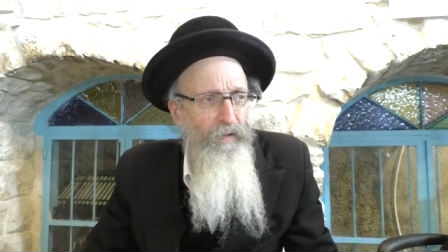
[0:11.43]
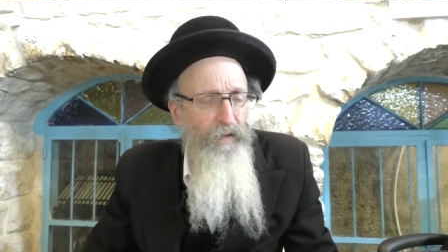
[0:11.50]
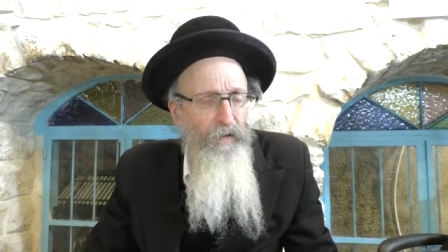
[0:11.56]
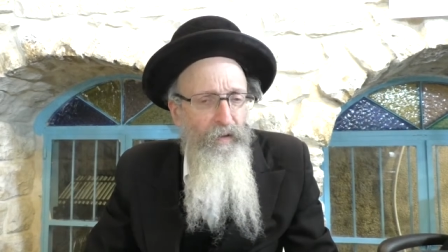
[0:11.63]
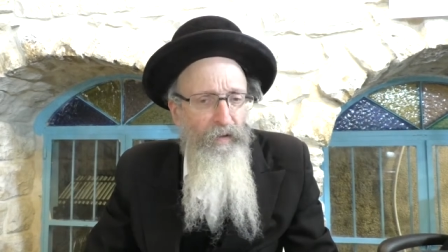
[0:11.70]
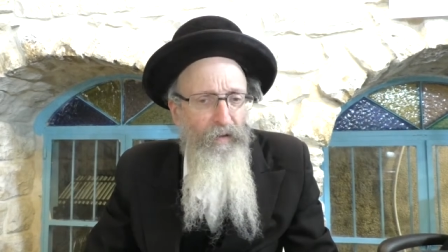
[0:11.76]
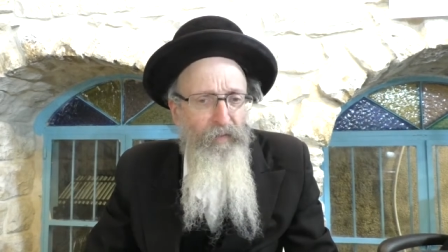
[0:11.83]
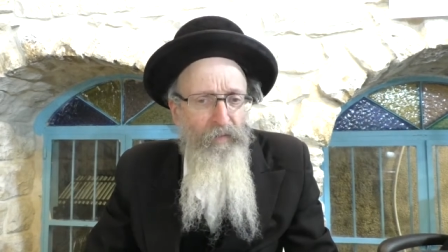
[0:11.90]

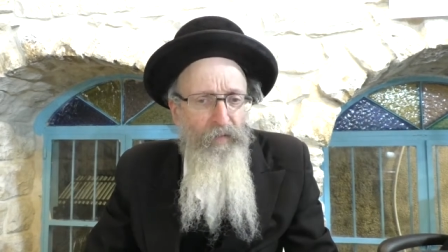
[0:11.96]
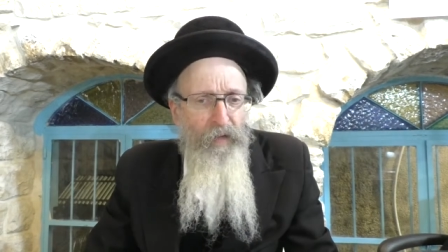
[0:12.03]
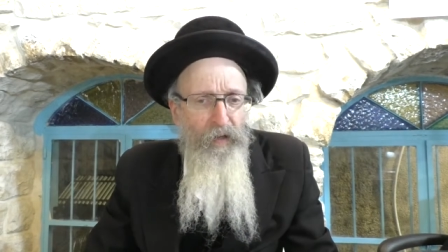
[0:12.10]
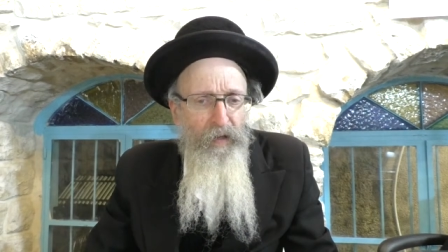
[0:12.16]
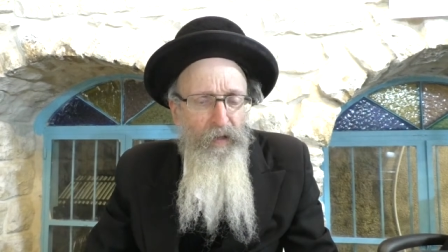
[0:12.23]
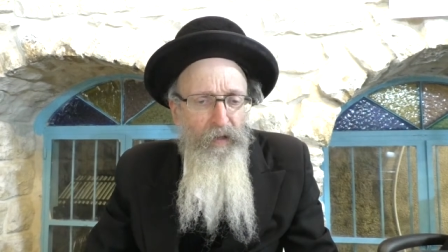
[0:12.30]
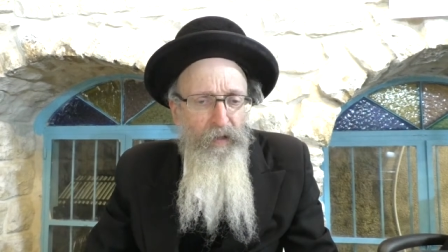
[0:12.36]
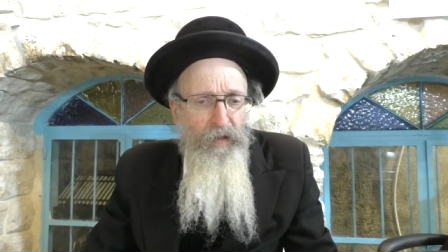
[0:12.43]

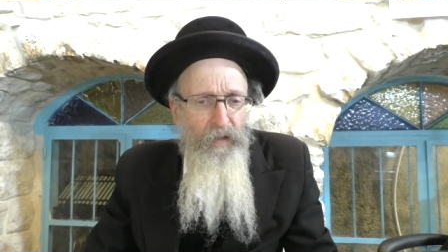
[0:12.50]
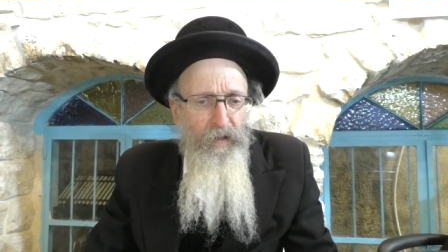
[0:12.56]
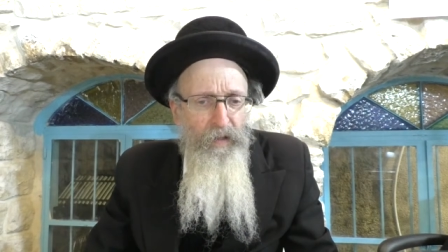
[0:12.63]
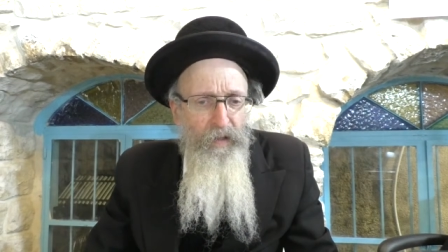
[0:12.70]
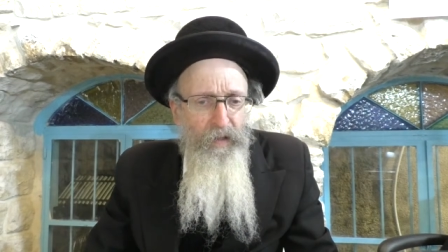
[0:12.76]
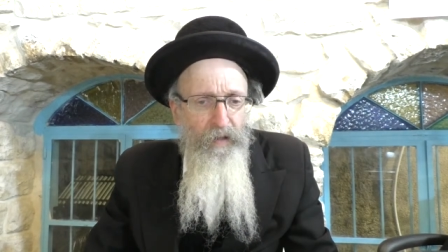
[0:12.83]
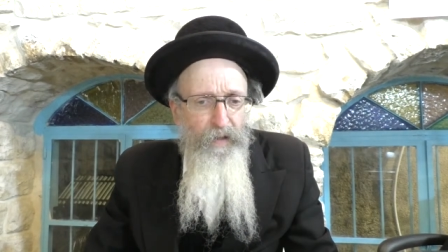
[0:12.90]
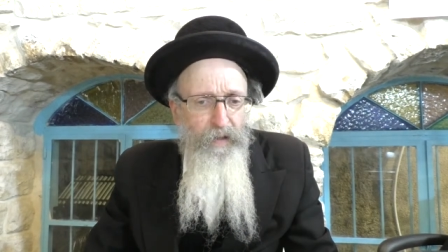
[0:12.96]

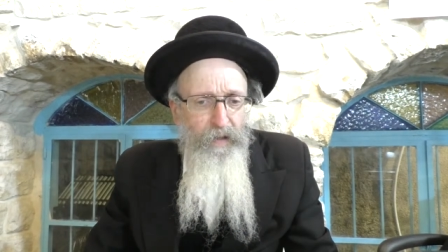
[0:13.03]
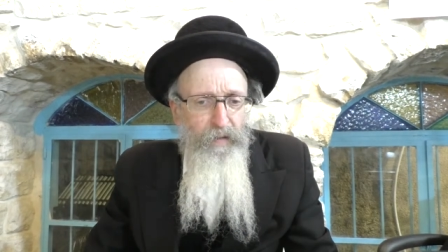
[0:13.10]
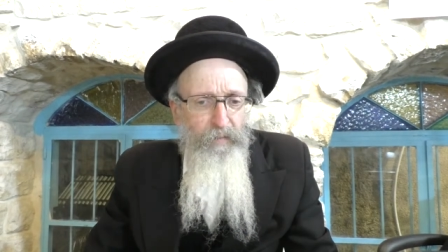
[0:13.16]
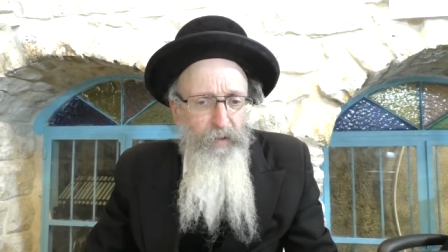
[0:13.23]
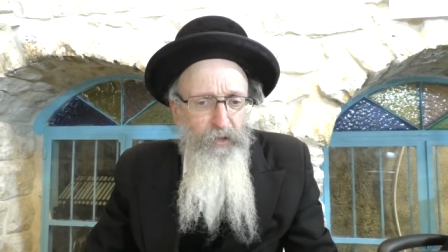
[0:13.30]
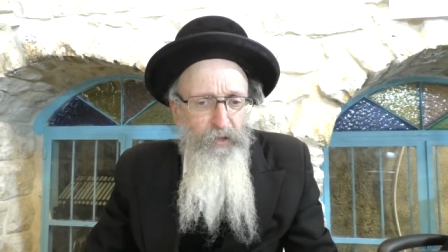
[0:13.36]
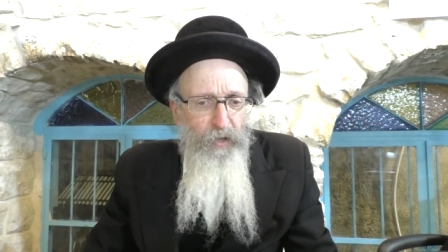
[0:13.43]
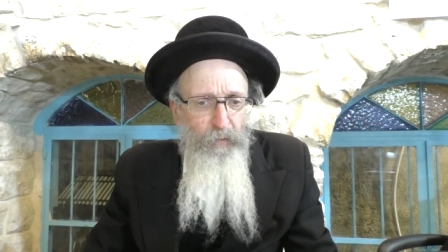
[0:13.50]
uh, in
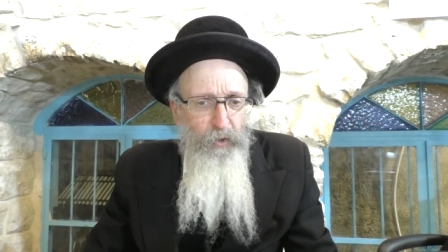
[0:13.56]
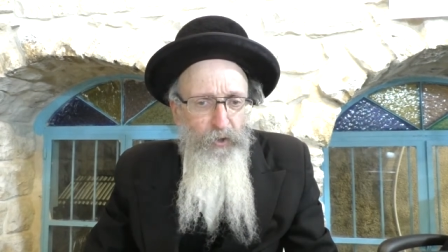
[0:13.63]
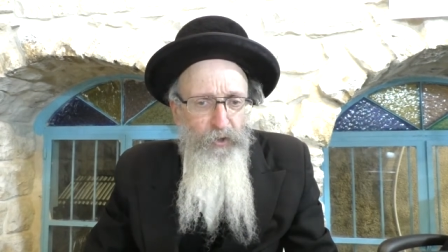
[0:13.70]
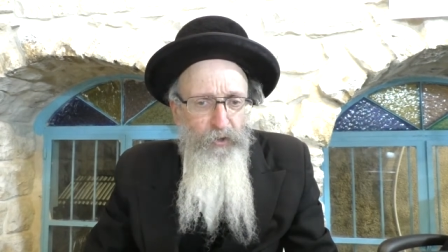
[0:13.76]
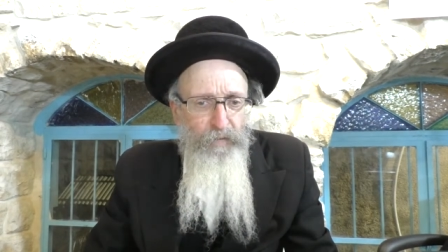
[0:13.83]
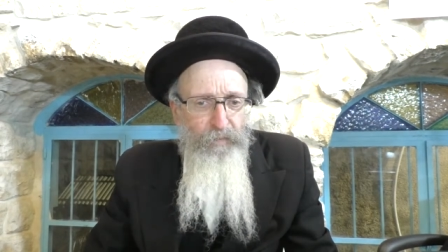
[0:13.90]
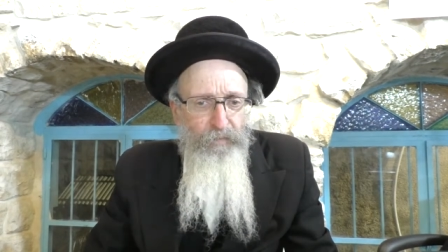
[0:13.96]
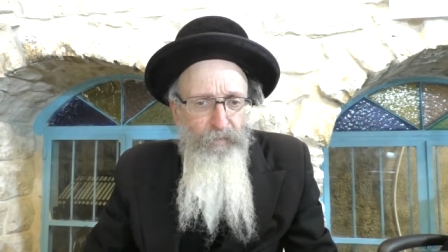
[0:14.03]
Beit
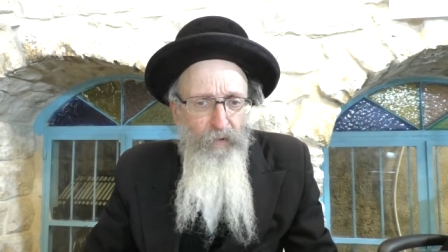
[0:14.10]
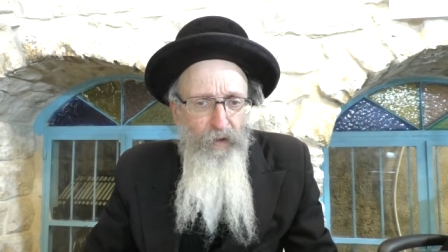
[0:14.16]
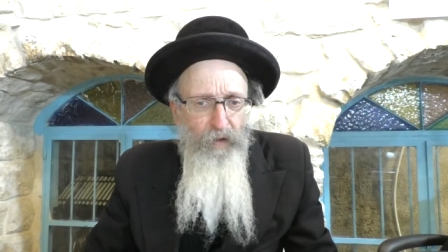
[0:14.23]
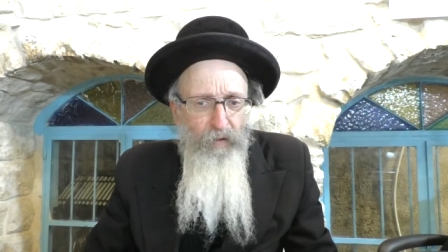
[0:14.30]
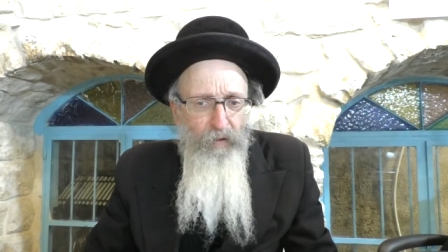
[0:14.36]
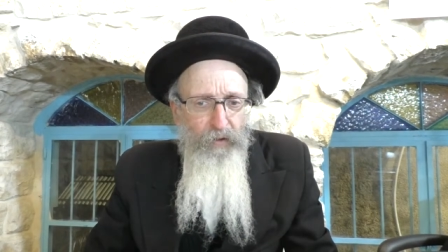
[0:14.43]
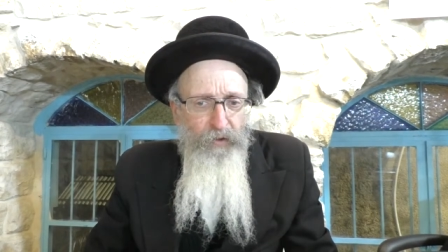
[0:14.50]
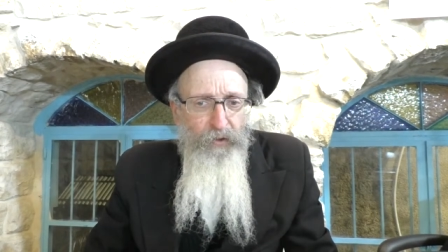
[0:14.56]
Shemesh,
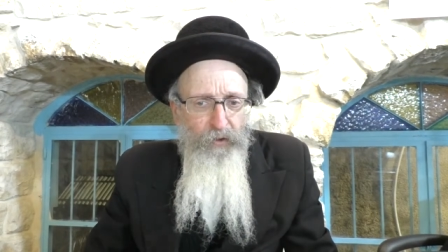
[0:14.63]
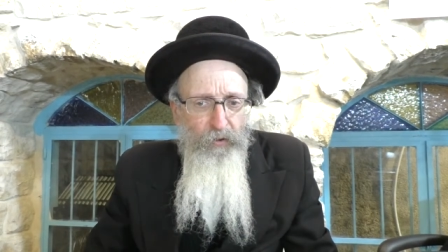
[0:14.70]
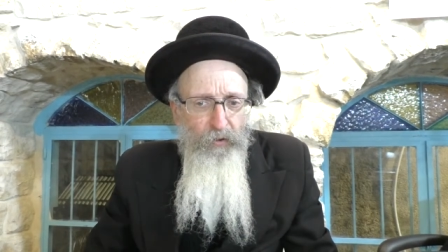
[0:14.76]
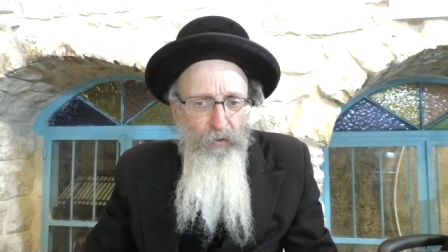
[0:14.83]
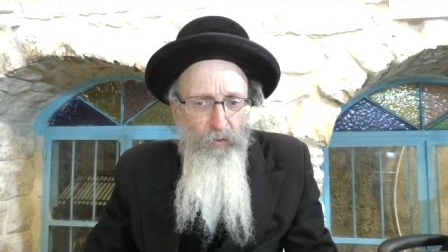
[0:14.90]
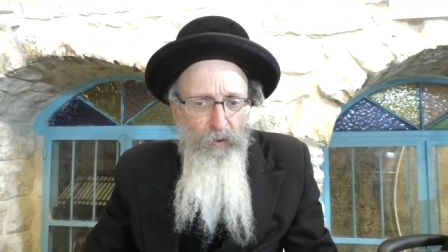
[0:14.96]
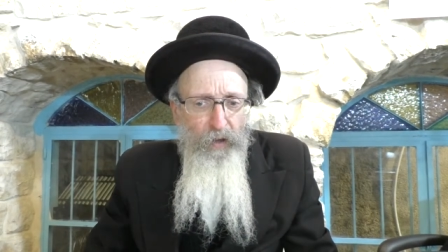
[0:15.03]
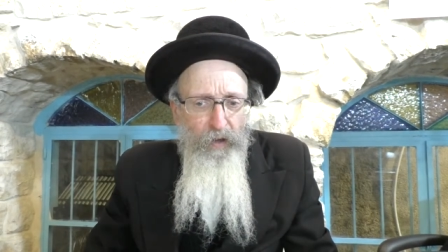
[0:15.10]
and also
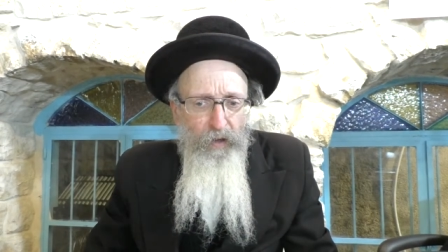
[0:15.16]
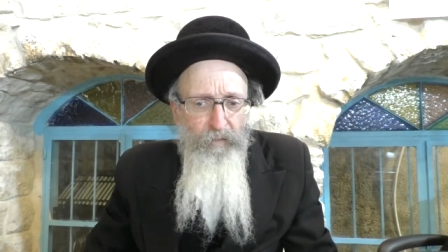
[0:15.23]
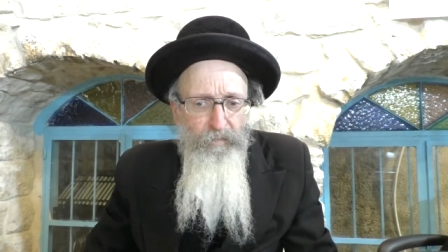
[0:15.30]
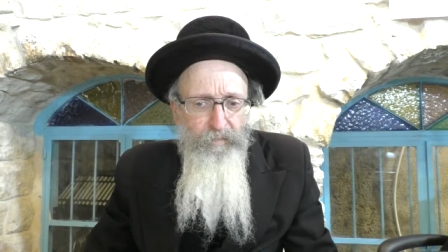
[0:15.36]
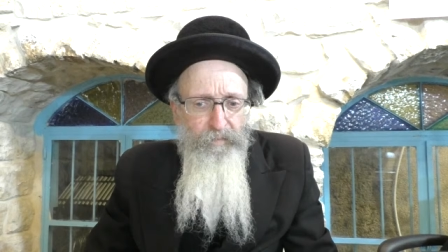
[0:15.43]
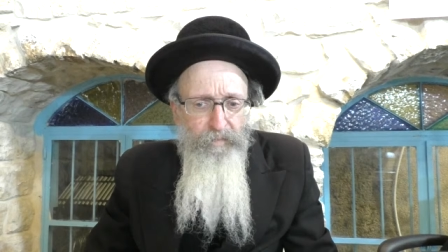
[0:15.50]
um,